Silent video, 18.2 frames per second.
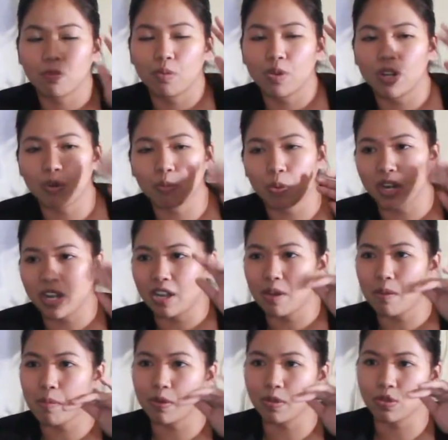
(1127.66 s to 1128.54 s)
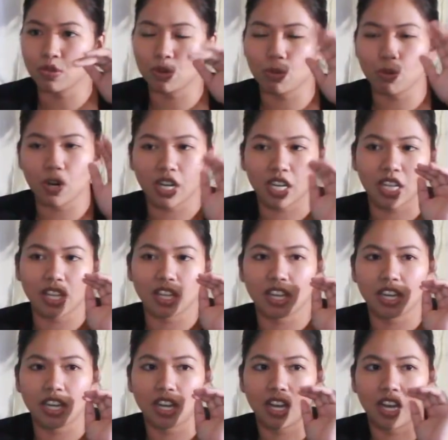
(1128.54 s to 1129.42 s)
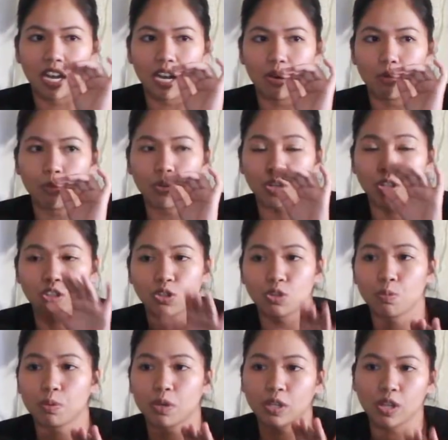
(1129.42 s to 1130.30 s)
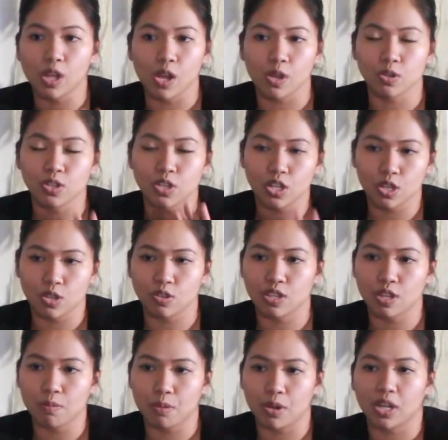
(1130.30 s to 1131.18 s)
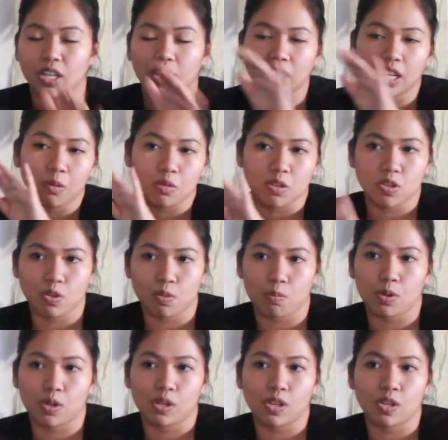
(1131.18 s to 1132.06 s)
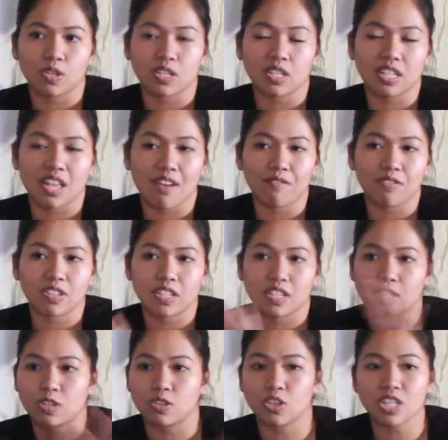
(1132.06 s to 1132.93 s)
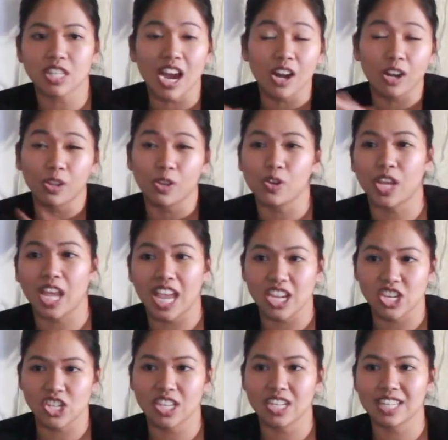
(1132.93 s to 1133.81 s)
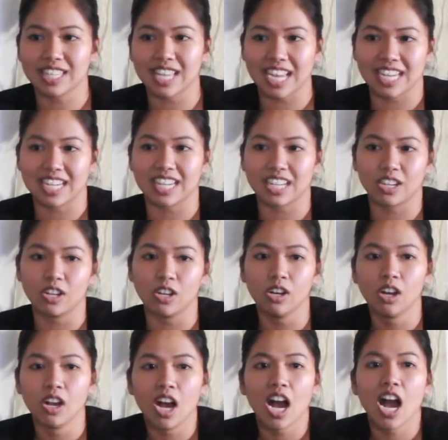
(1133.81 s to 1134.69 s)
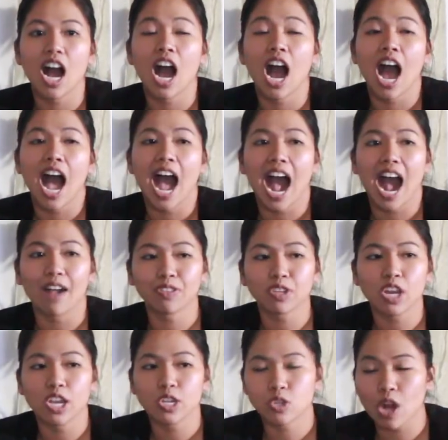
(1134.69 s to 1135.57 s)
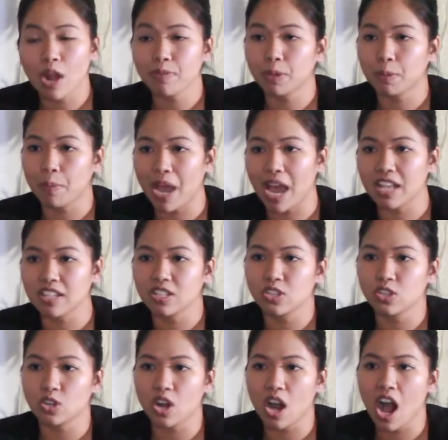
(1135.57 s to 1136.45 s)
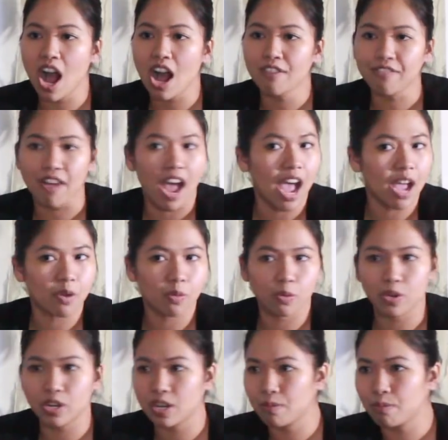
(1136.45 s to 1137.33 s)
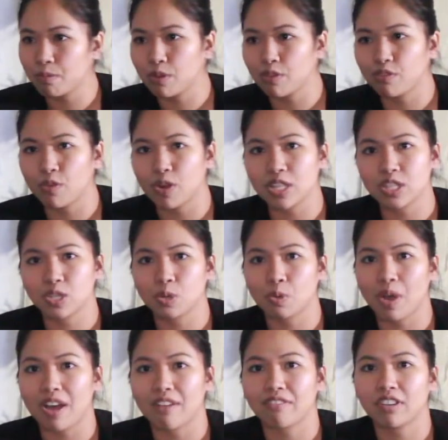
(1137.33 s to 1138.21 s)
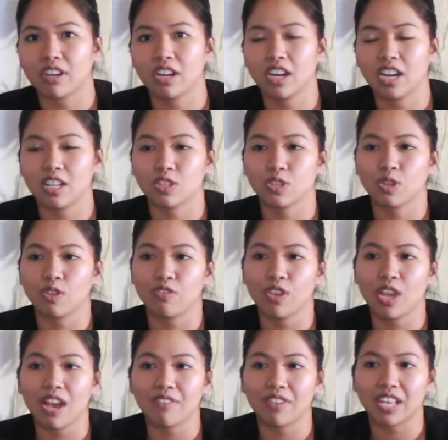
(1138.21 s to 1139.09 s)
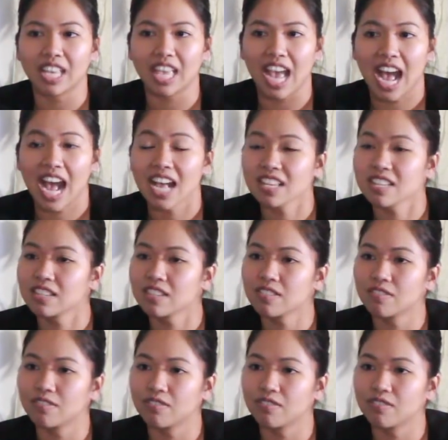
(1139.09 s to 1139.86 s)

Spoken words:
able to work work super close to UC Berkeley, we're super close to San Francisco, just our location is ideal. After I drop the passenger off, I wouldn't move whatsoever. And so if you have a gas